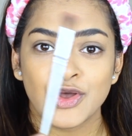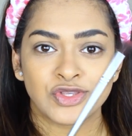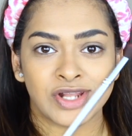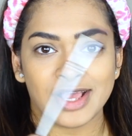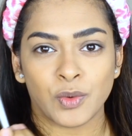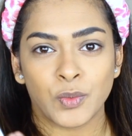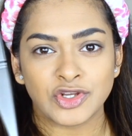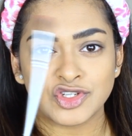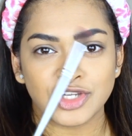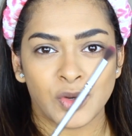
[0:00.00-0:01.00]
So like a
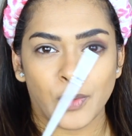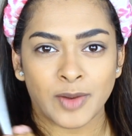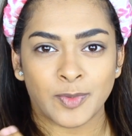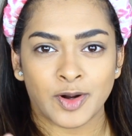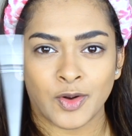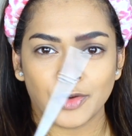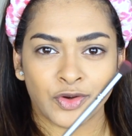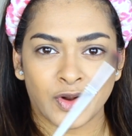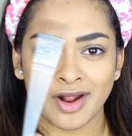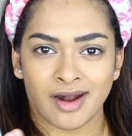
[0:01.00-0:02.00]
windshield wiper on
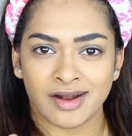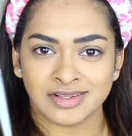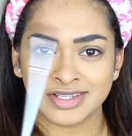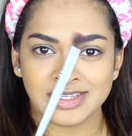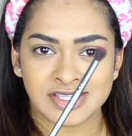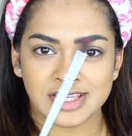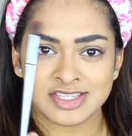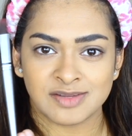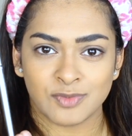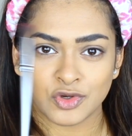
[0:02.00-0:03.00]
your car, this
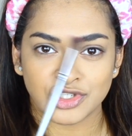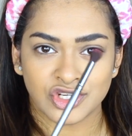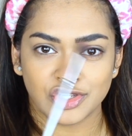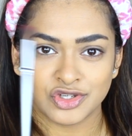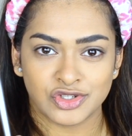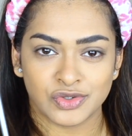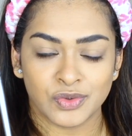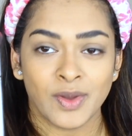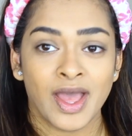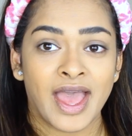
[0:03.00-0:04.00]
is the motion you
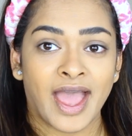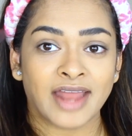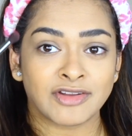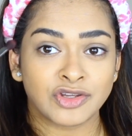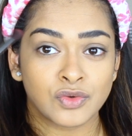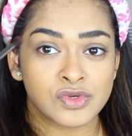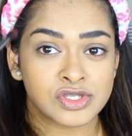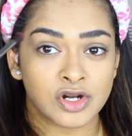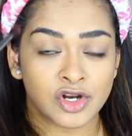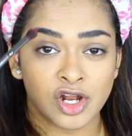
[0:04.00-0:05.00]
do. And when you do
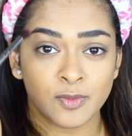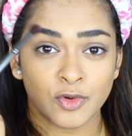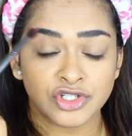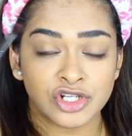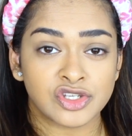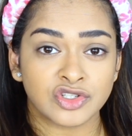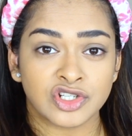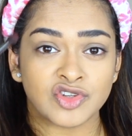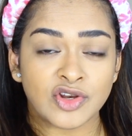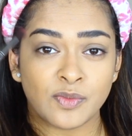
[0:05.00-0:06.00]
circular motions, you're
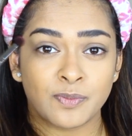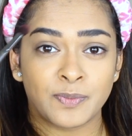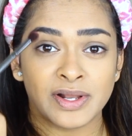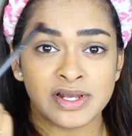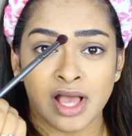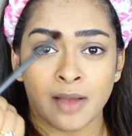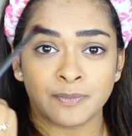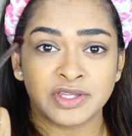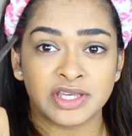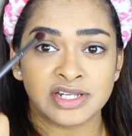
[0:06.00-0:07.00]
just trying to build
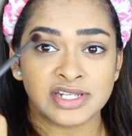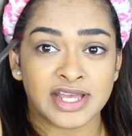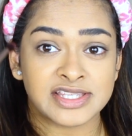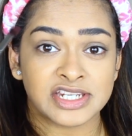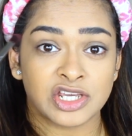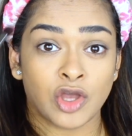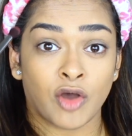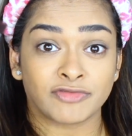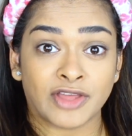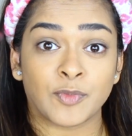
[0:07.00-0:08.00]
up the intensity
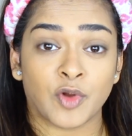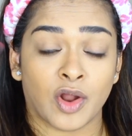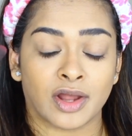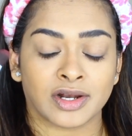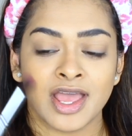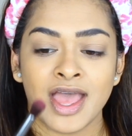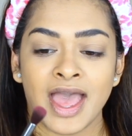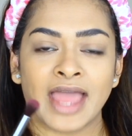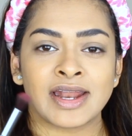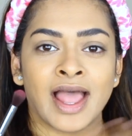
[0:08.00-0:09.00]
of that product.
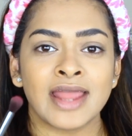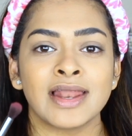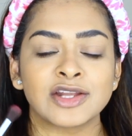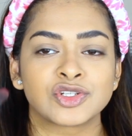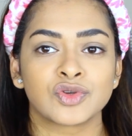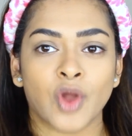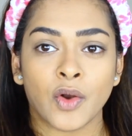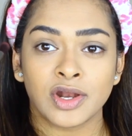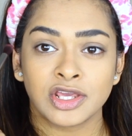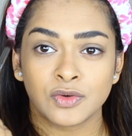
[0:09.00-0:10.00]
And I like to
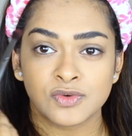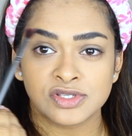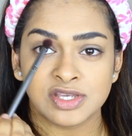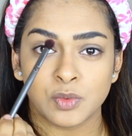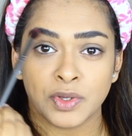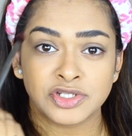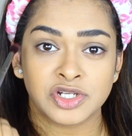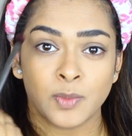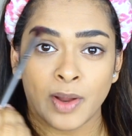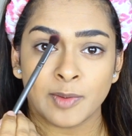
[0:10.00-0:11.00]
not only use the
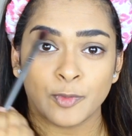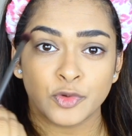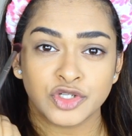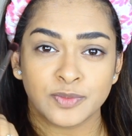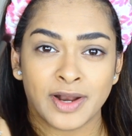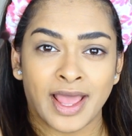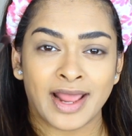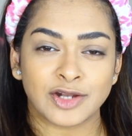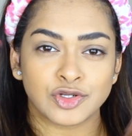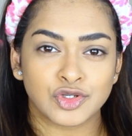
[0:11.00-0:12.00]
windshield wiper motion, but
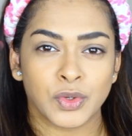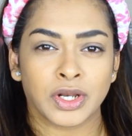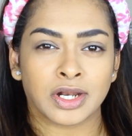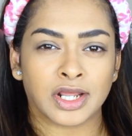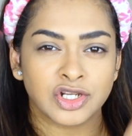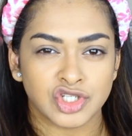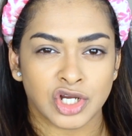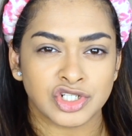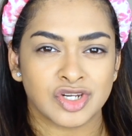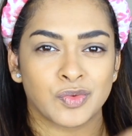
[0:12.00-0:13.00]
I like to do it in
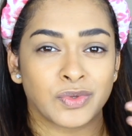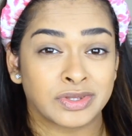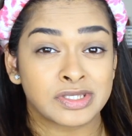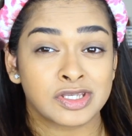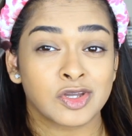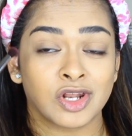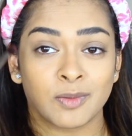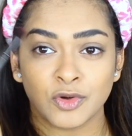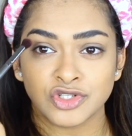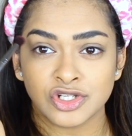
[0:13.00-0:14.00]
conjunction with the
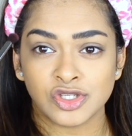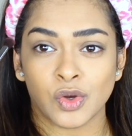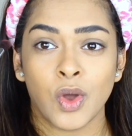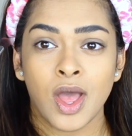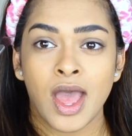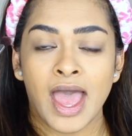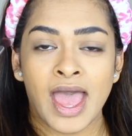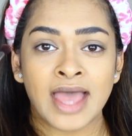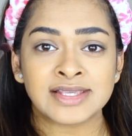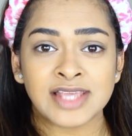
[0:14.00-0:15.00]
circular motion. So
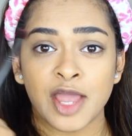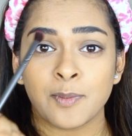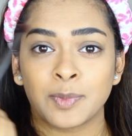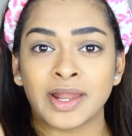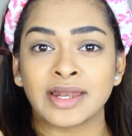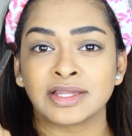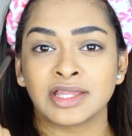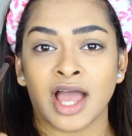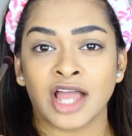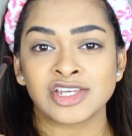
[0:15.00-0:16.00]
as I'm blending
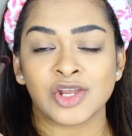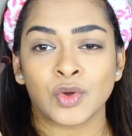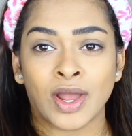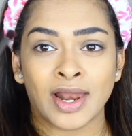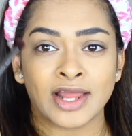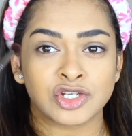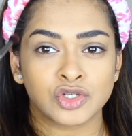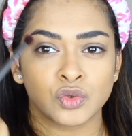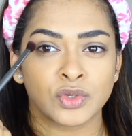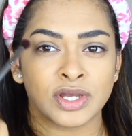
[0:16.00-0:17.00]
the eyeshadow, I like
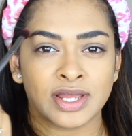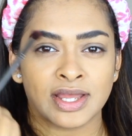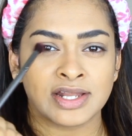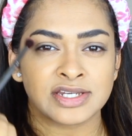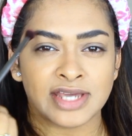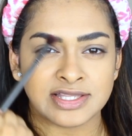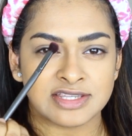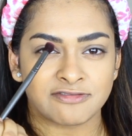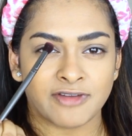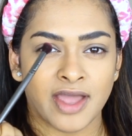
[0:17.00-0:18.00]
to
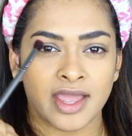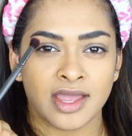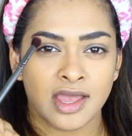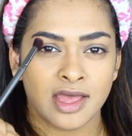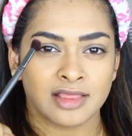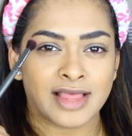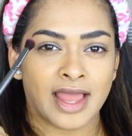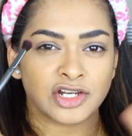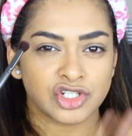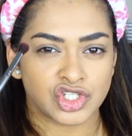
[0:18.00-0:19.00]
intensify
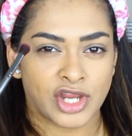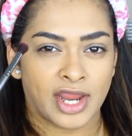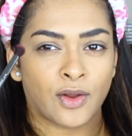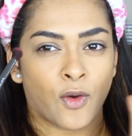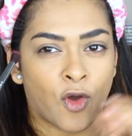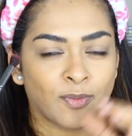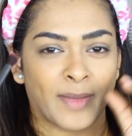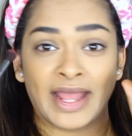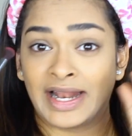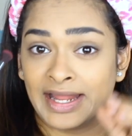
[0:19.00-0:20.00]
that shade on
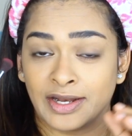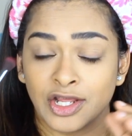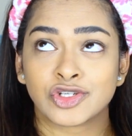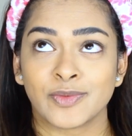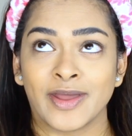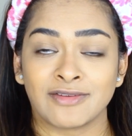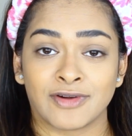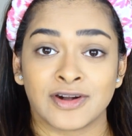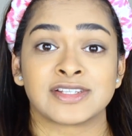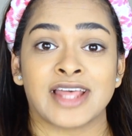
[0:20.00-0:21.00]
my lid. Too many
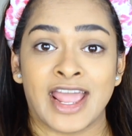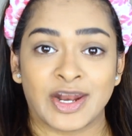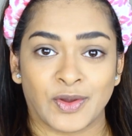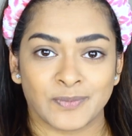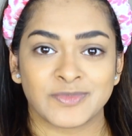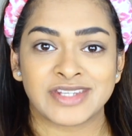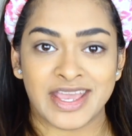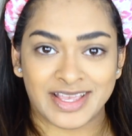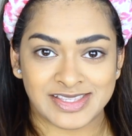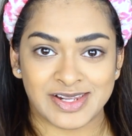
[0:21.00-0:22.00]
words, I know.
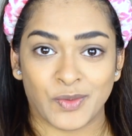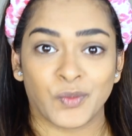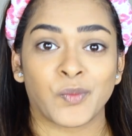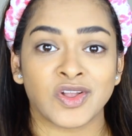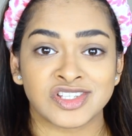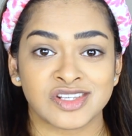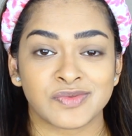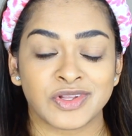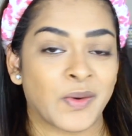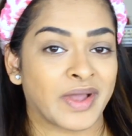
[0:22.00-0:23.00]
Take it slow. Watch this
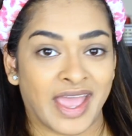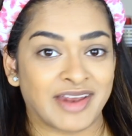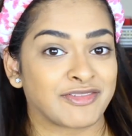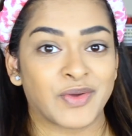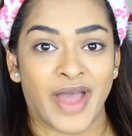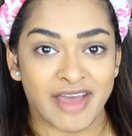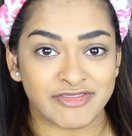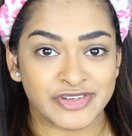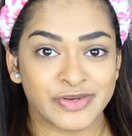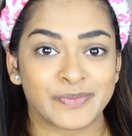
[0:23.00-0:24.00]
video again if you
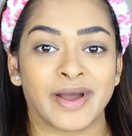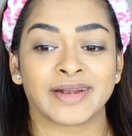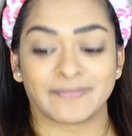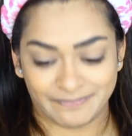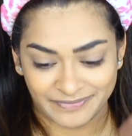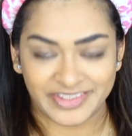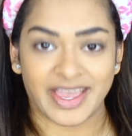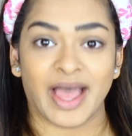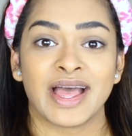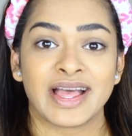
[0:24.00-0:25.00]
have to, but
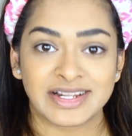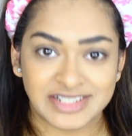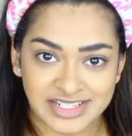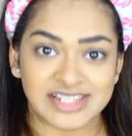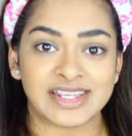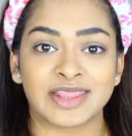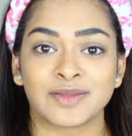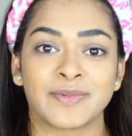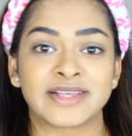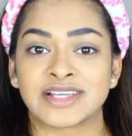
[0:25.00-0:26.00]
yeah, just get
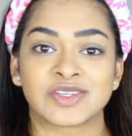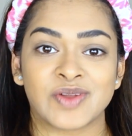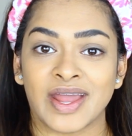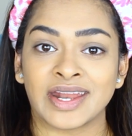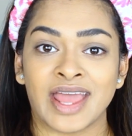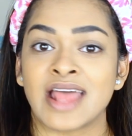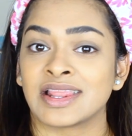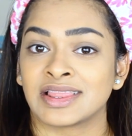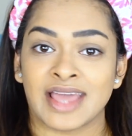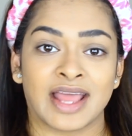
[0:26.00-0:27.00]
the basics right,
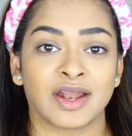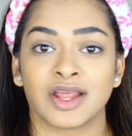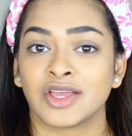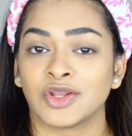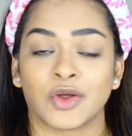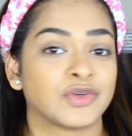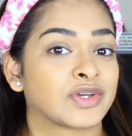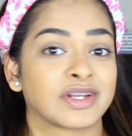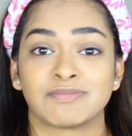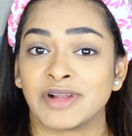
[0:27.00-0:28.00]
and then you
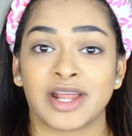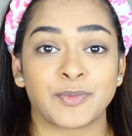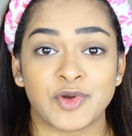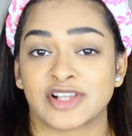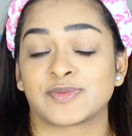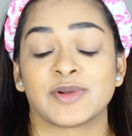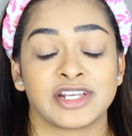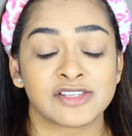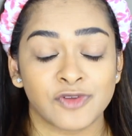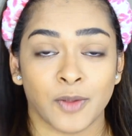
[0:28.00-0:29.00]
can build up your
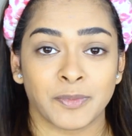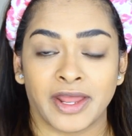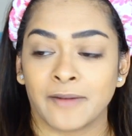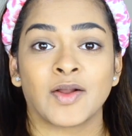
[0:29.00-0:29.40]
expertise from there.